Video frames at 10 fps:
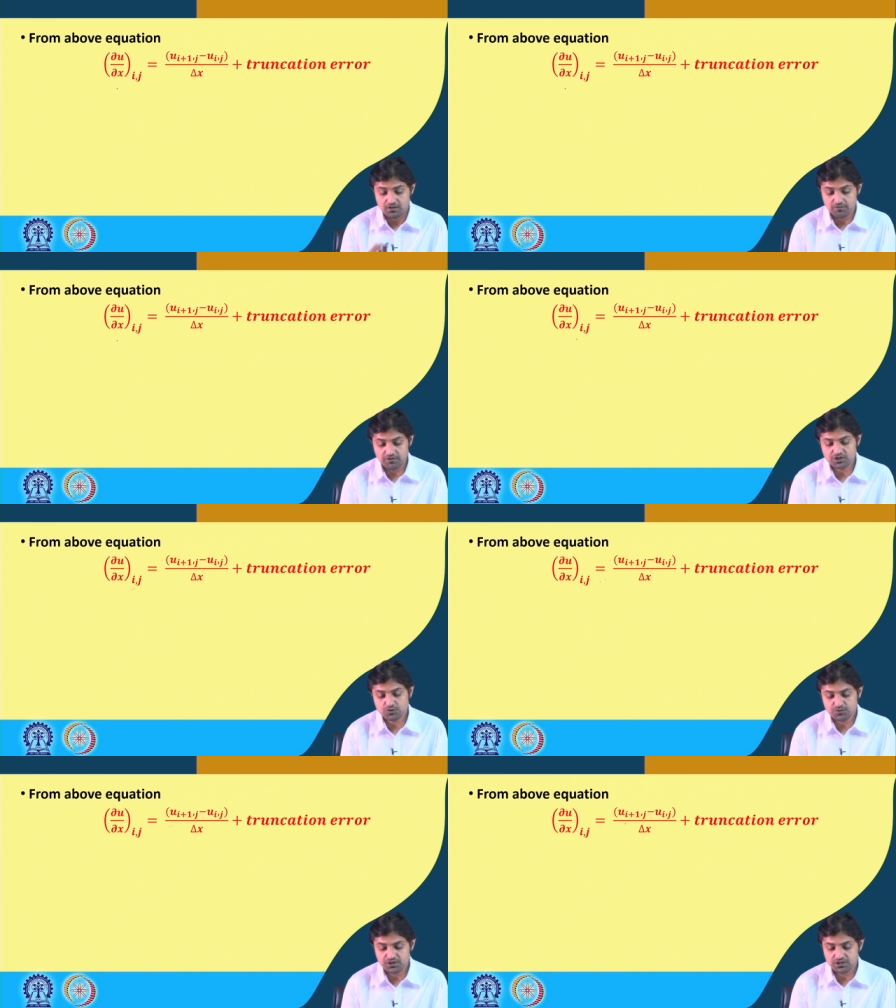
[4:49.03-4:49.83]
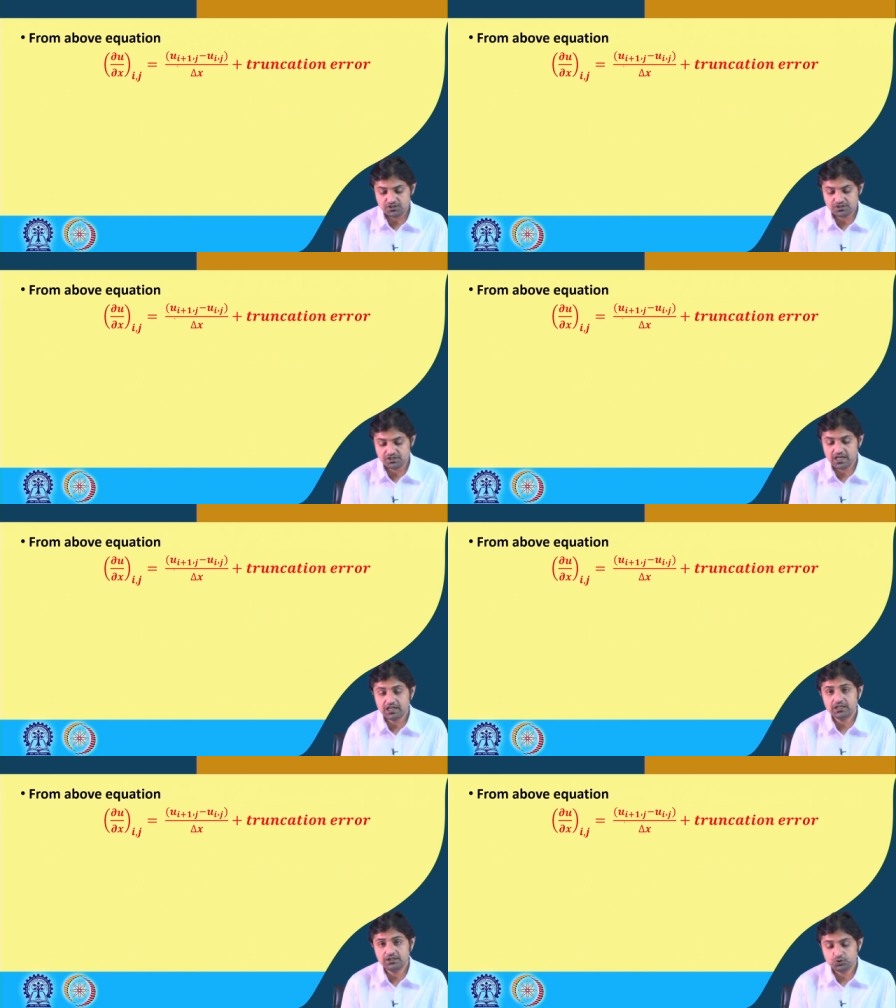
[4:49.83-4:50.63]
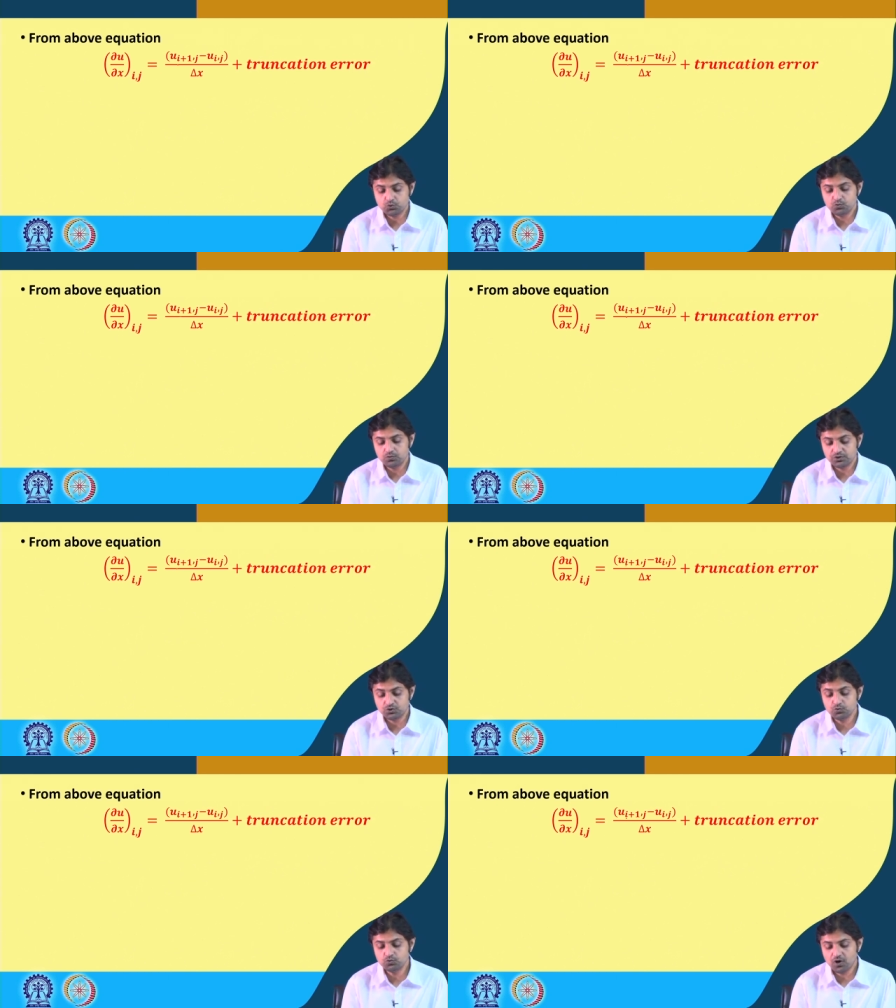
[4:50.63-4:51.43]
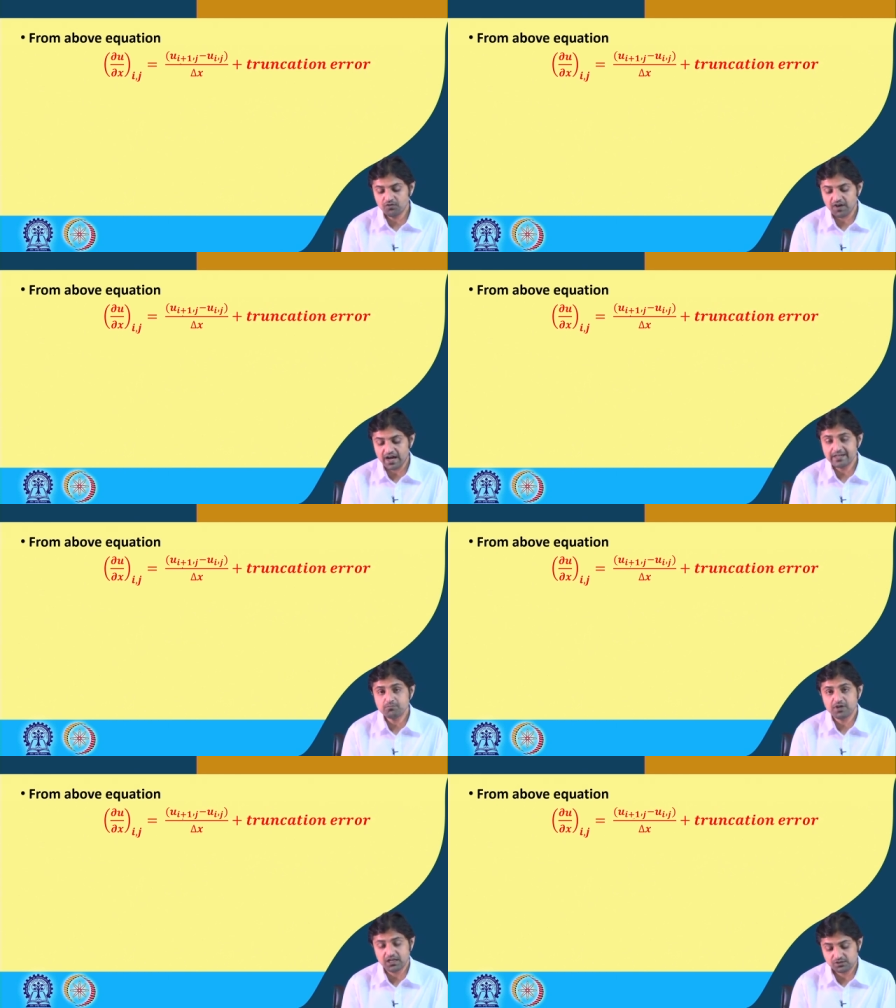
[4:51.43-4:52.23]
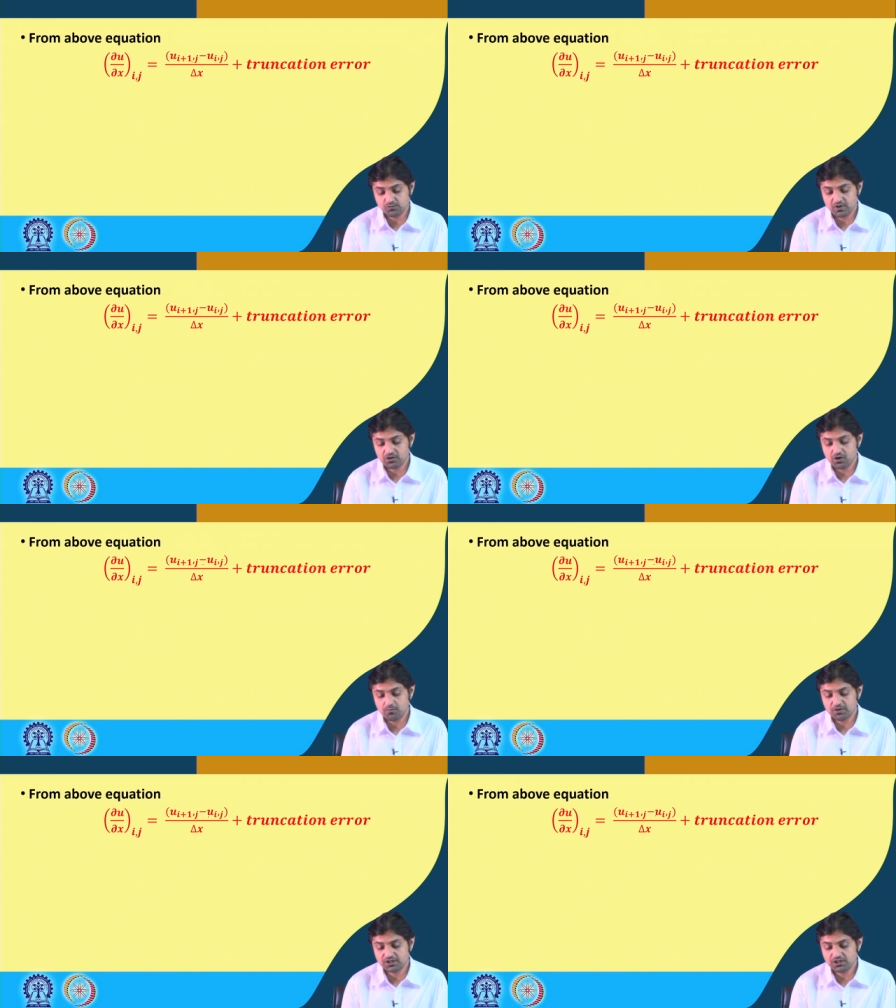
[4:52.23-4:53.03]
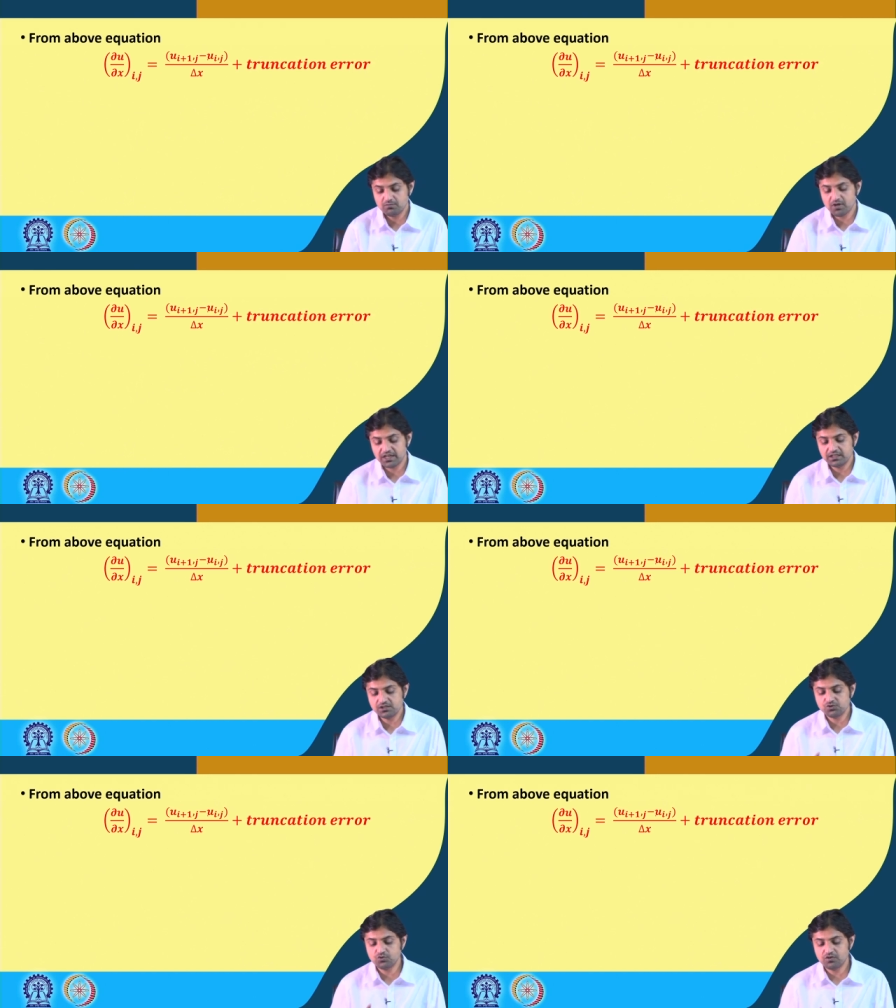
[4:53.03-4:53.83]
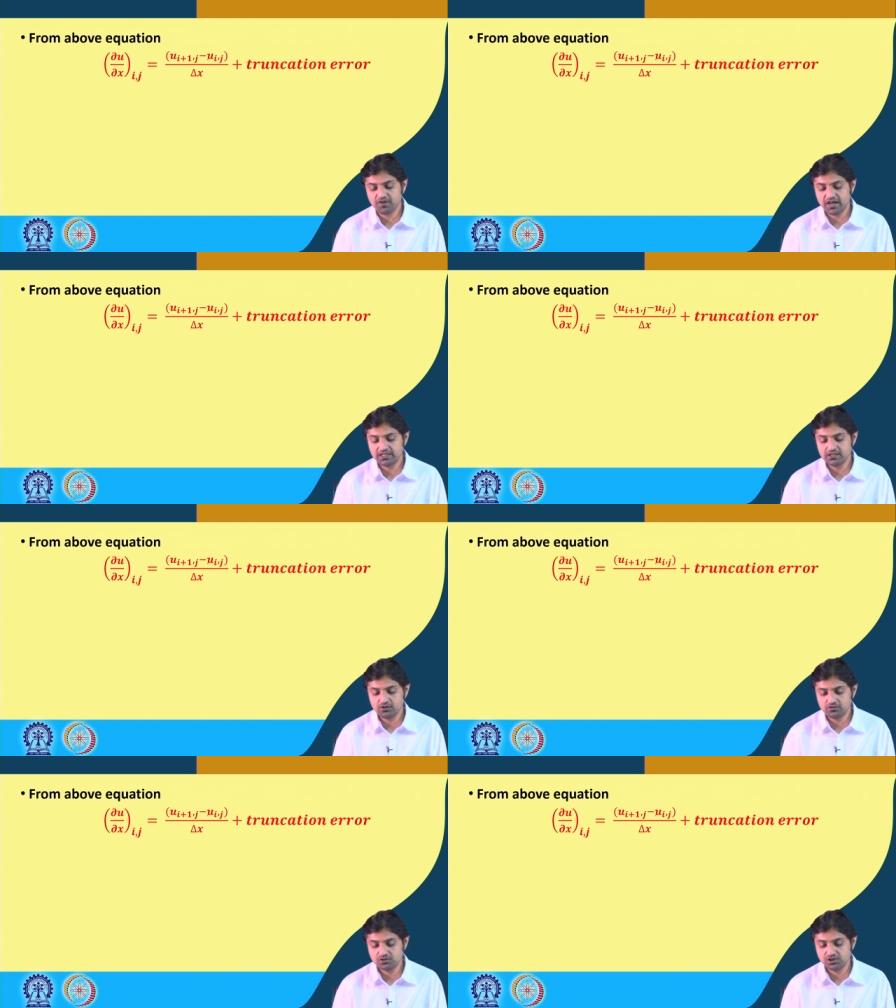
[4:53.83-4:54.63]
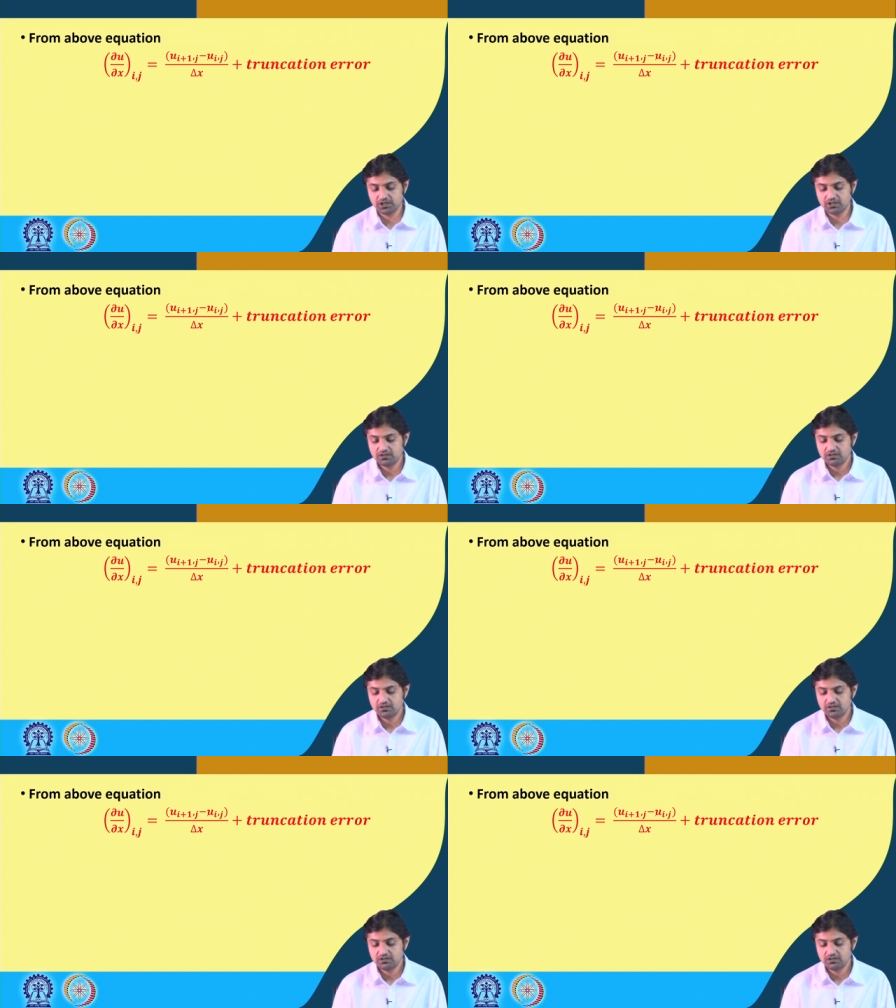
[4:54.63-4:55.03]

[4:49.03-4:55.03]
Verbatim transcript: which means del u u of i plus 1 comma j minus u of i j